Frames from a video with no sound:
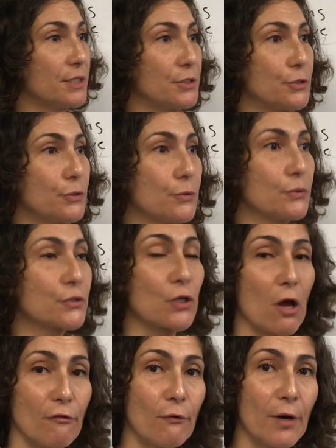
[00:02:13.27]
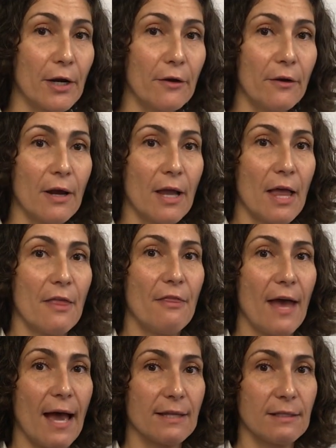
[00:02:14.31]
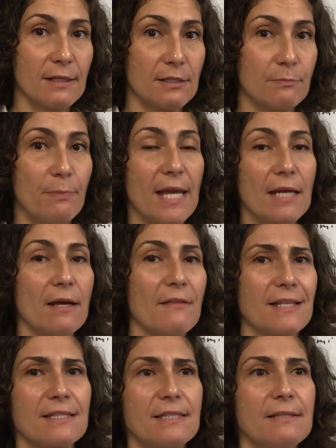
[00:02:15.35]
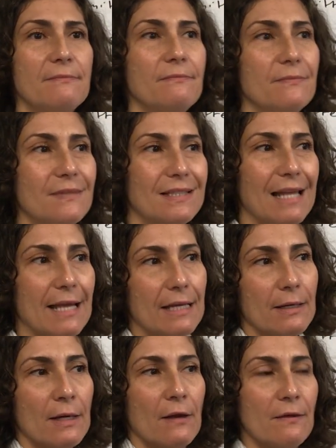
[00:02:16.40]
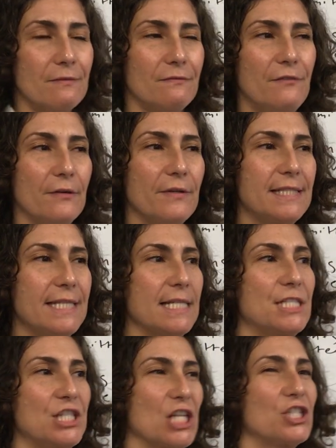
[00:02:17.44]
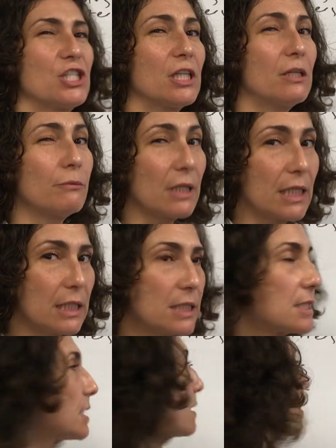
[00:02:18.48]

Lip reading: into software that is beta, that's like very tangentially related to